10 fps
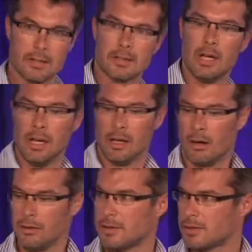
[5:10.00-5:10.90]
is
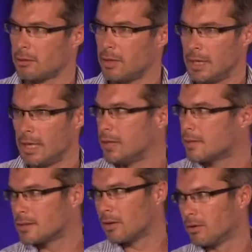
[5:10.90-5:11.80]
on the screen here, you
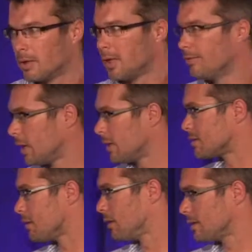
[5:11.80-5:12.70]
see on the left-hand
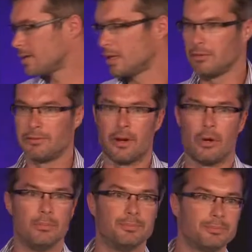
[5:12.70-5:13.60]
side, you see the
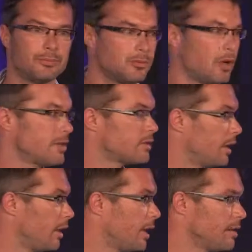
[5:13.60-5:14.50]
phone, right? So
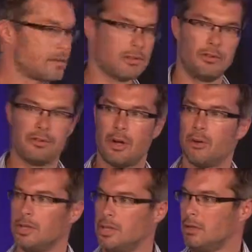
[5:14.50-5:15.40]
now that is your
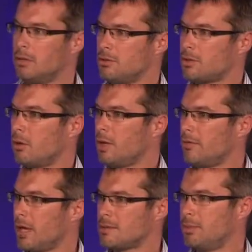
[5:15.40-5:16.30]
phone, and you can control
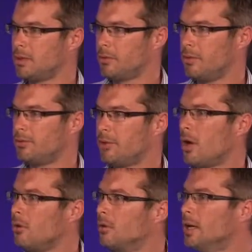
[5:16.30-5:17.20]
every aspect of your
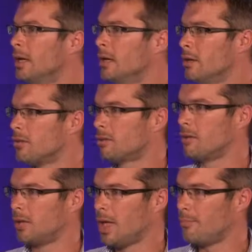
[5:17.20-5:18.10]
phone through
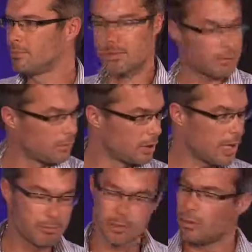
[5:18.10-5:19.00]
the
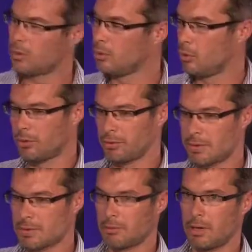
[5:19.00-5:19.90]
laptop or through a
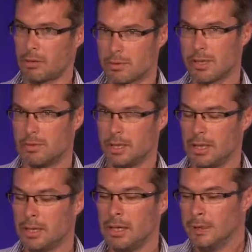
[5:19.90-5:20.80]
screen or TV.